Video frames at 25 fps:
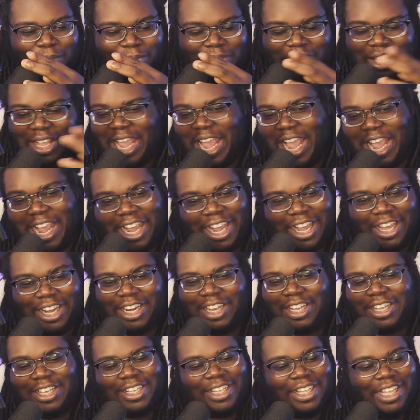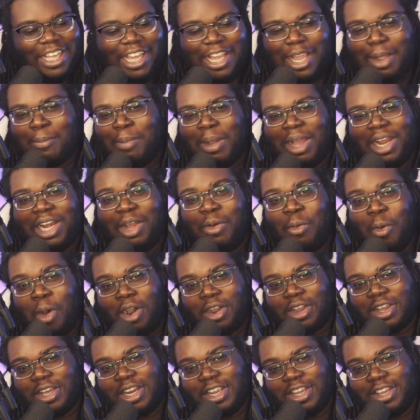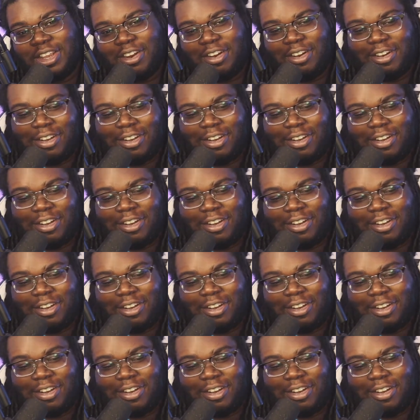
and he can barely walk in it. You know.